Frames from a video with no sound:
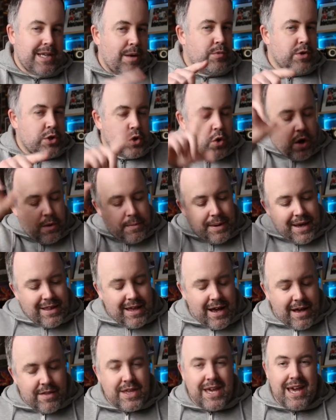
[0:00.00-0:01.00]
And we'll talk about
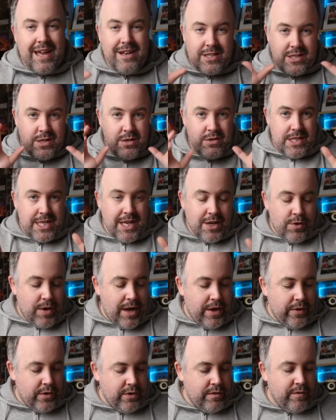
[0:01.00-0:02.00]
that at the end, so stick
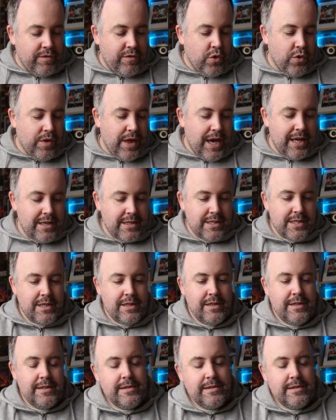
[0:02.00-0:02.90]
around for that.